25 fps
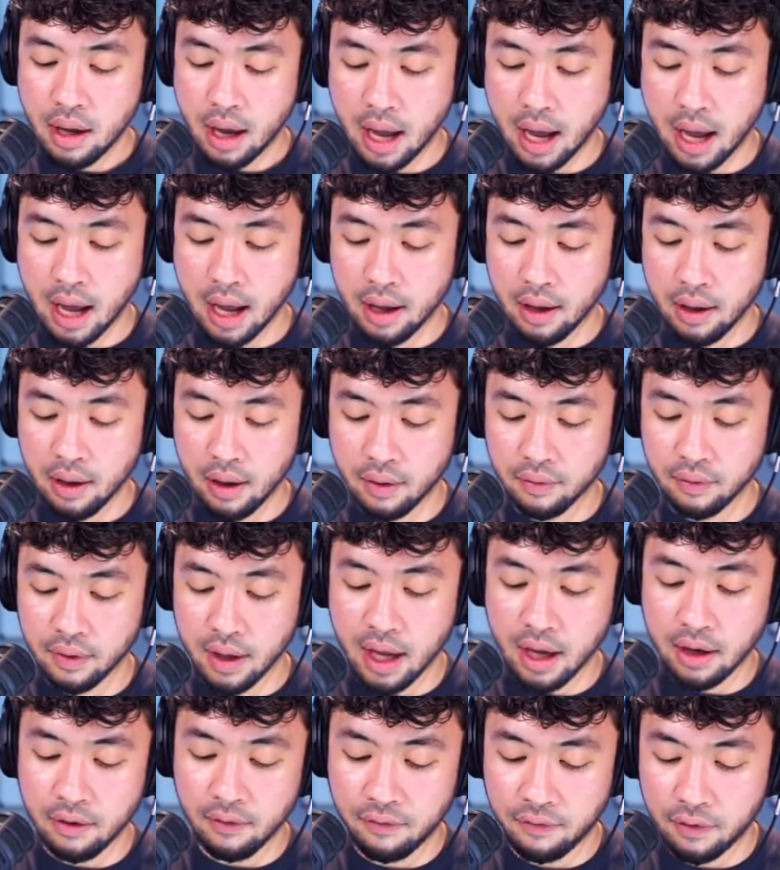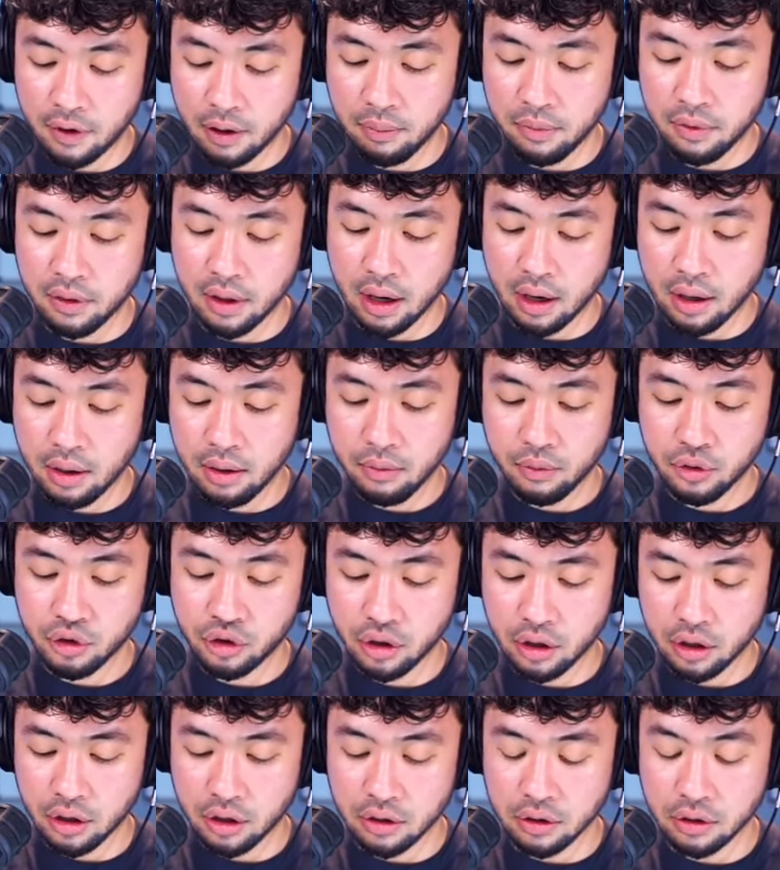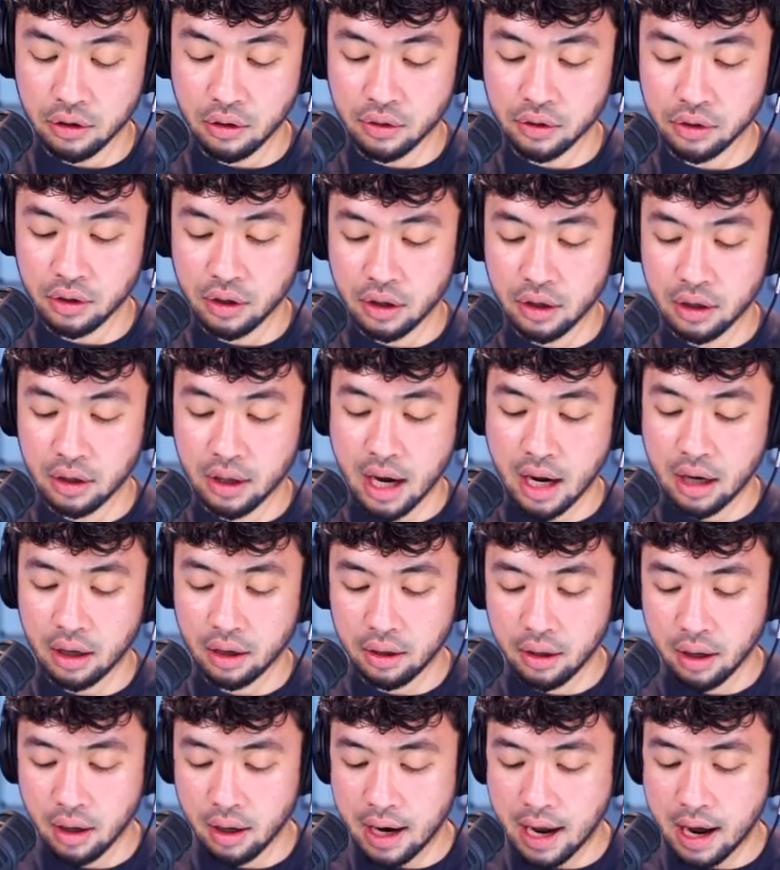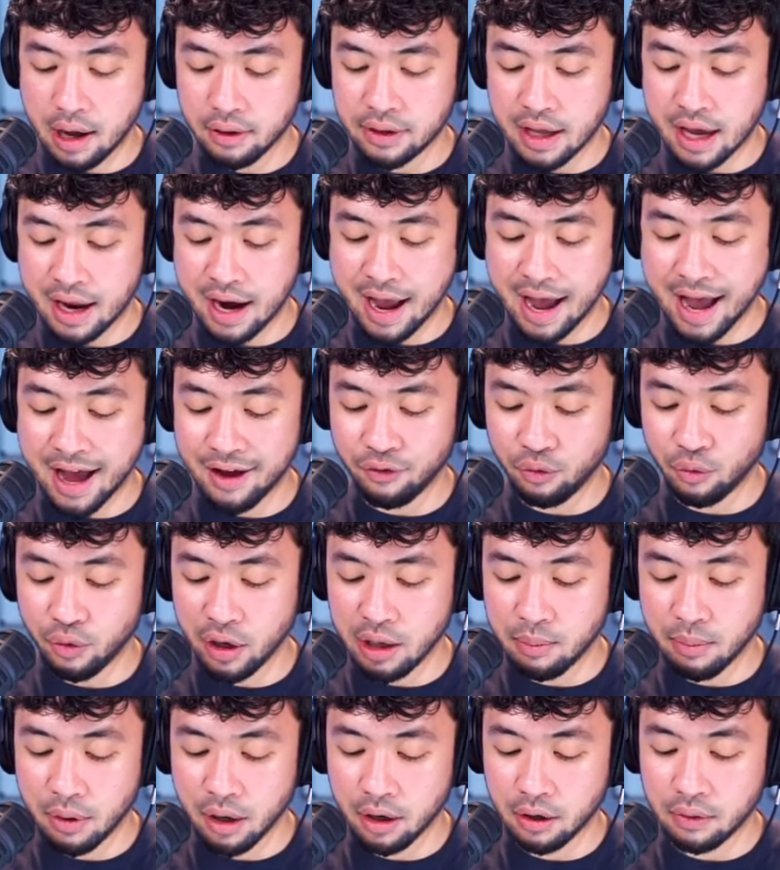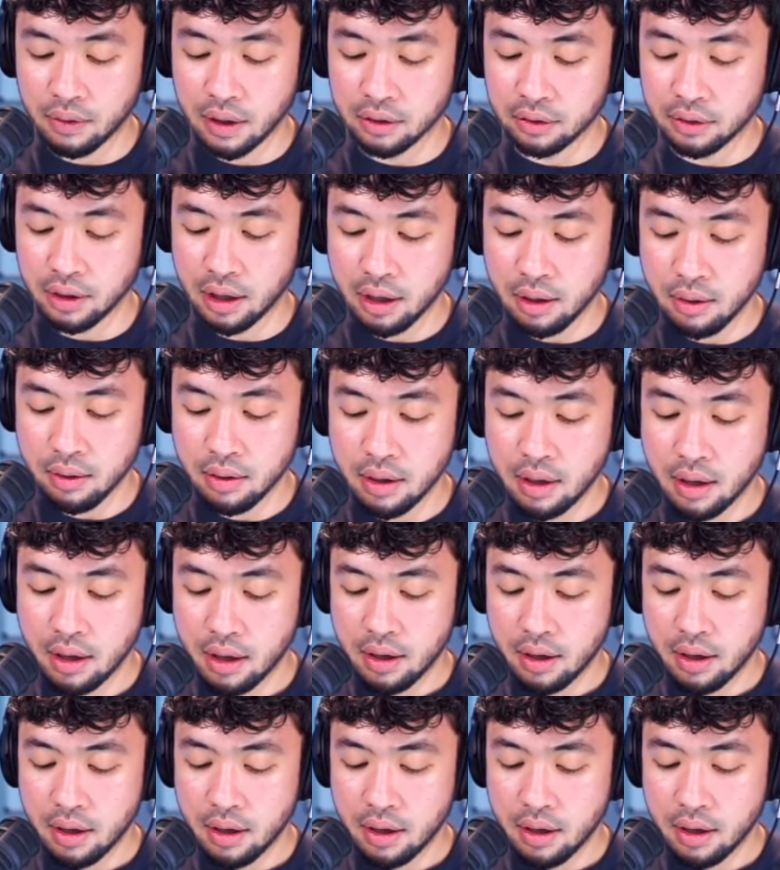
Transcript: And then from there, what you're gonna do is you're gonna kind of cut out that halfway mark right there.